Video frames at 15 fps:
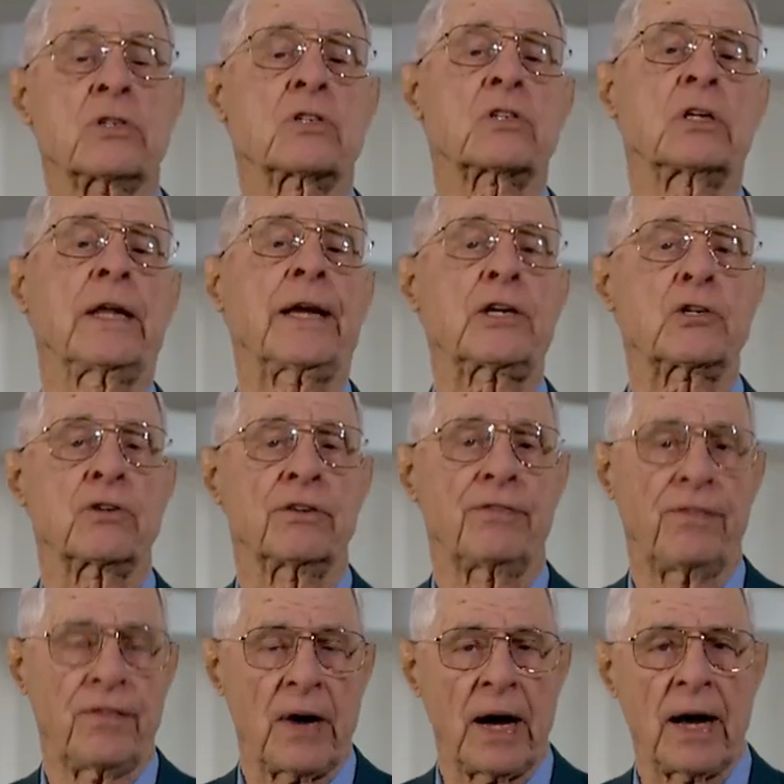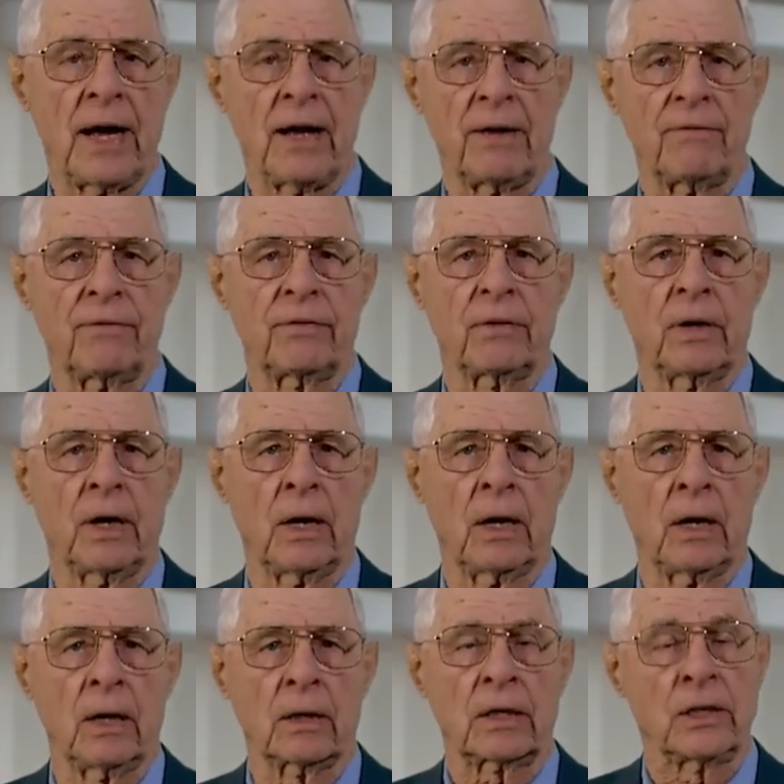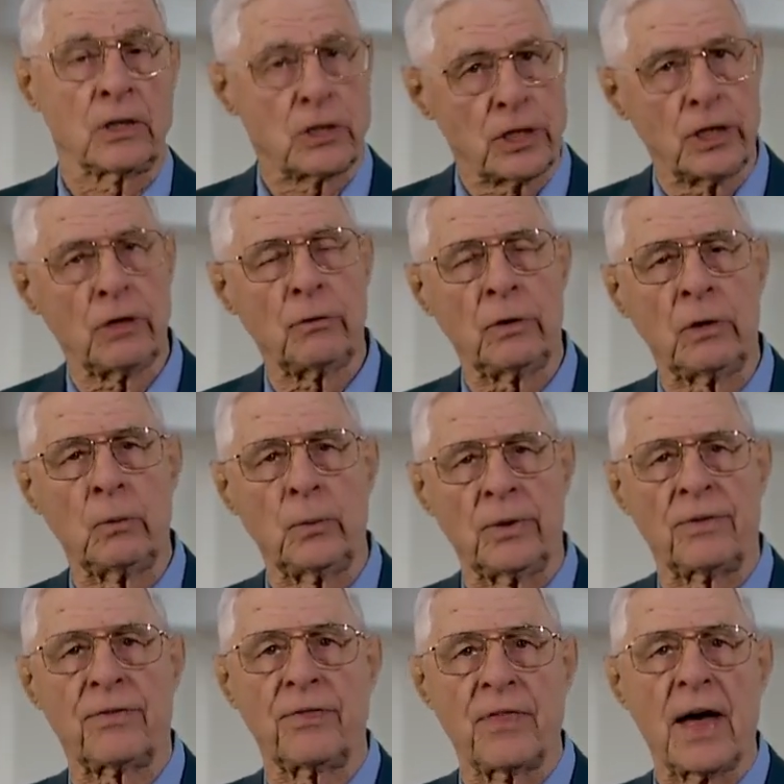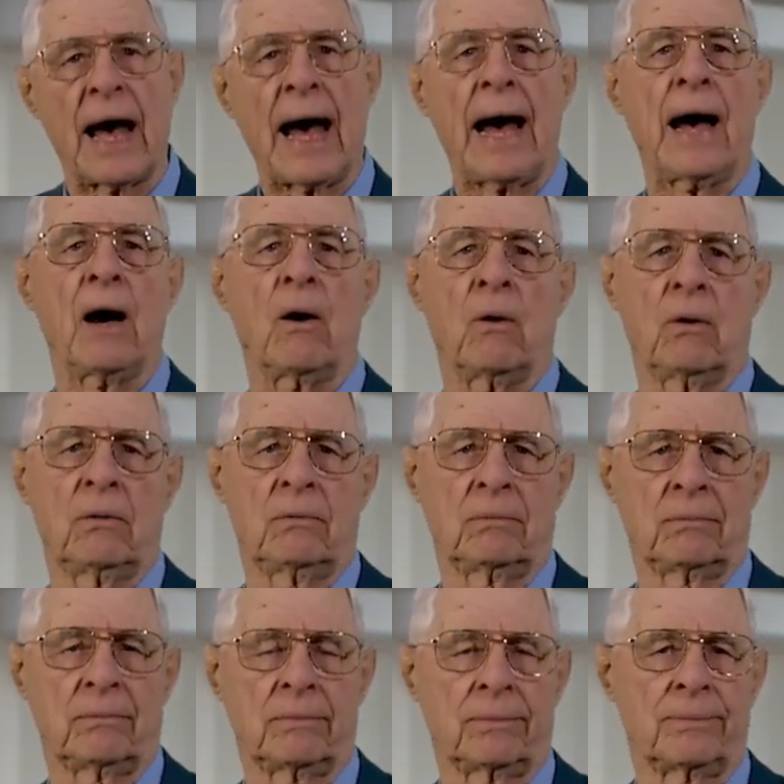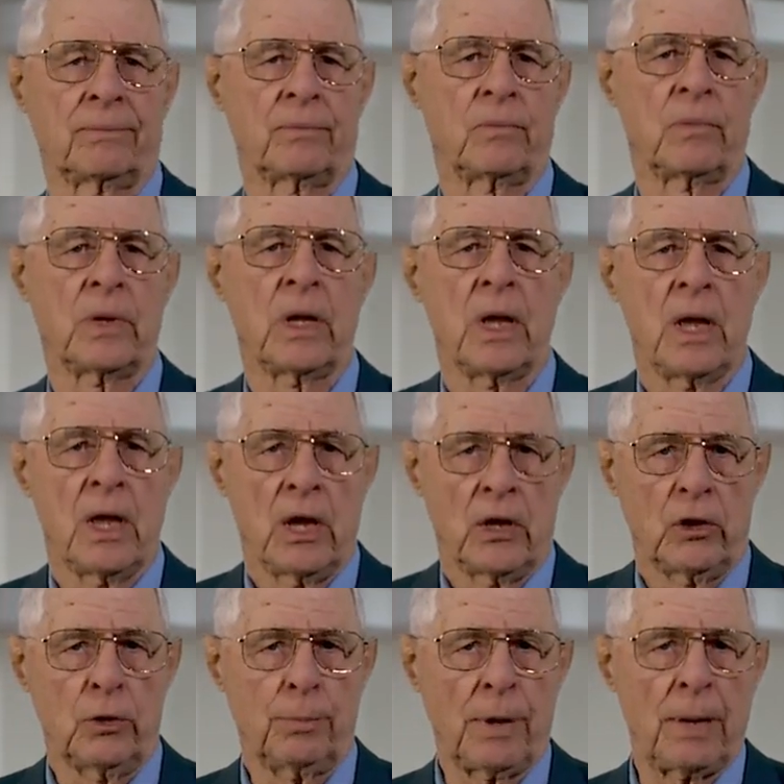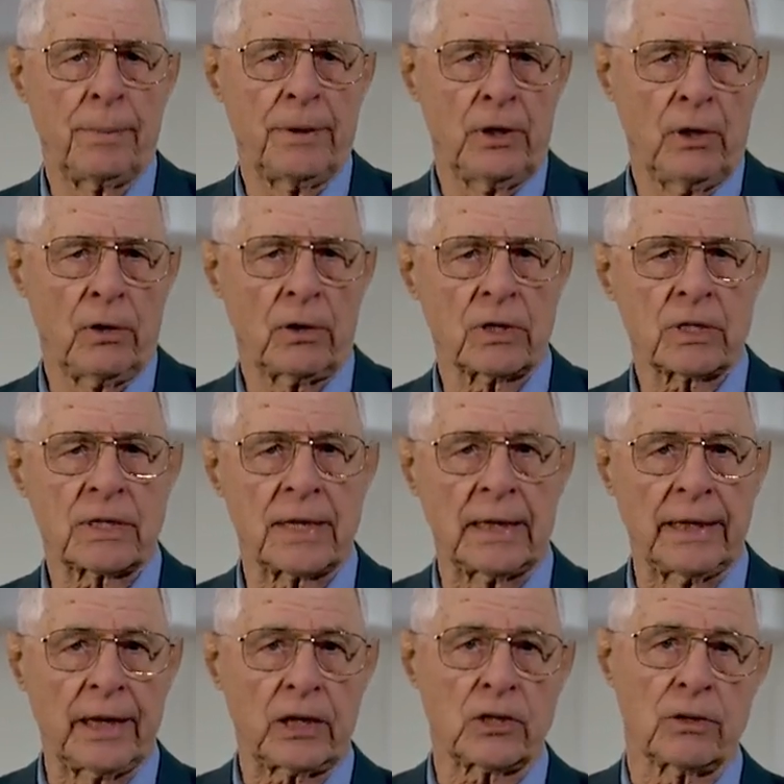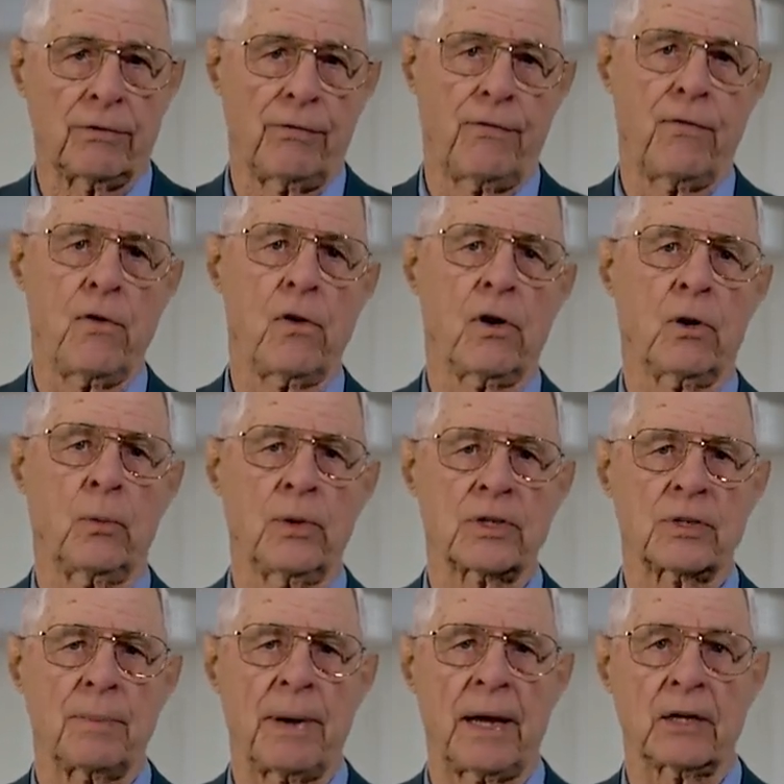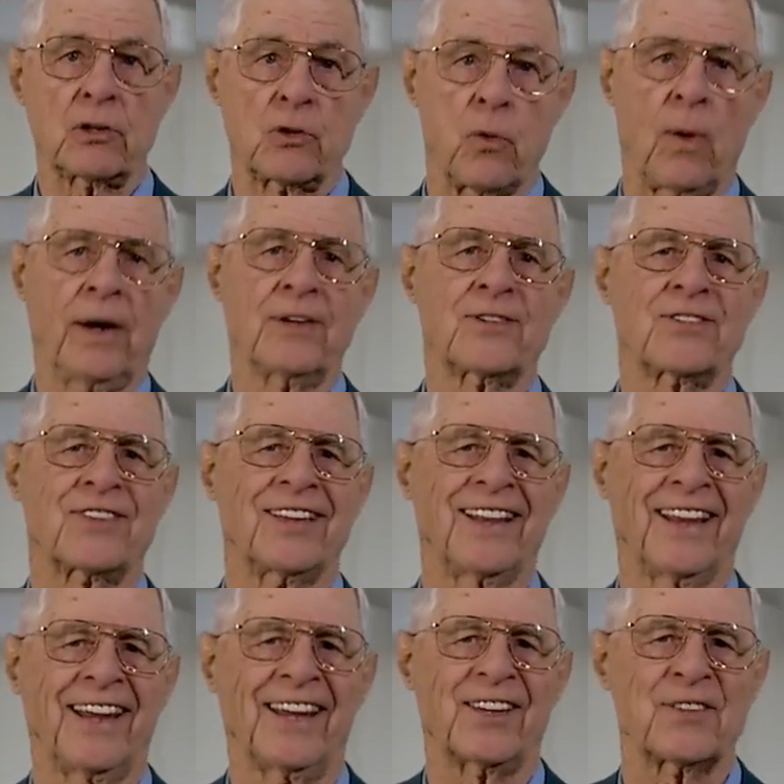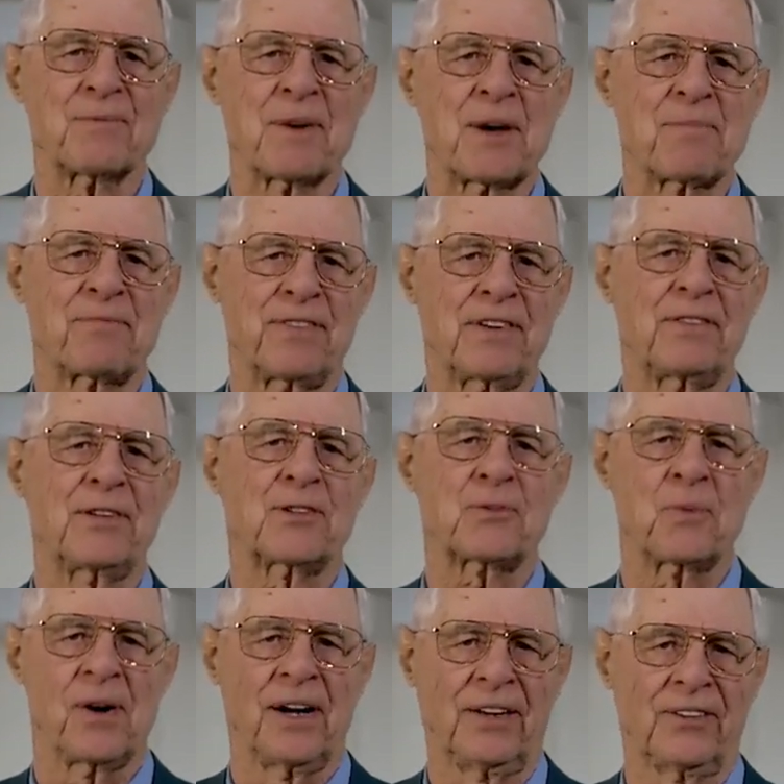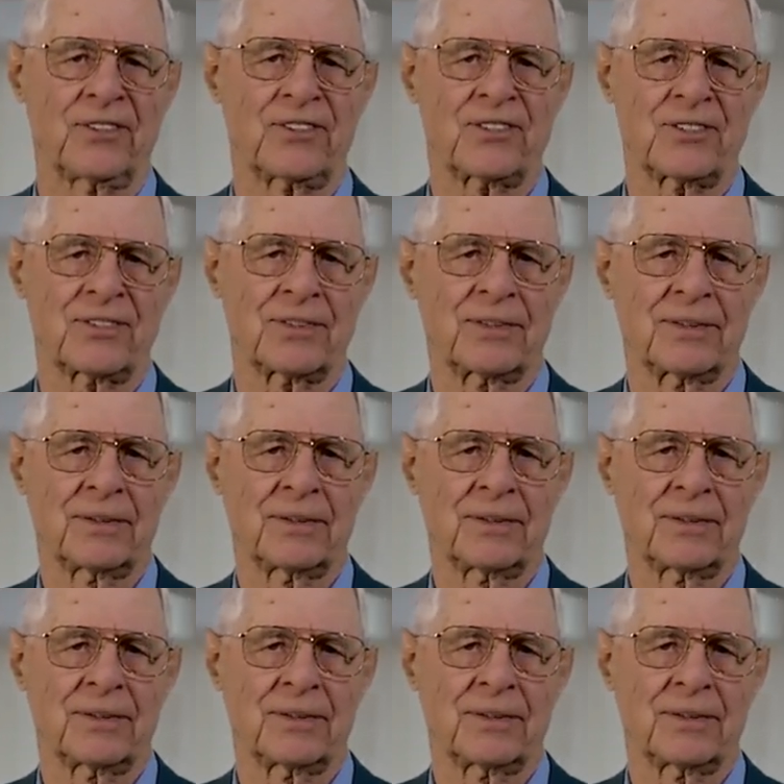is lecture 5, continuing with the how. You probably noticed that lecture 4 was about twice the length of my previous ones.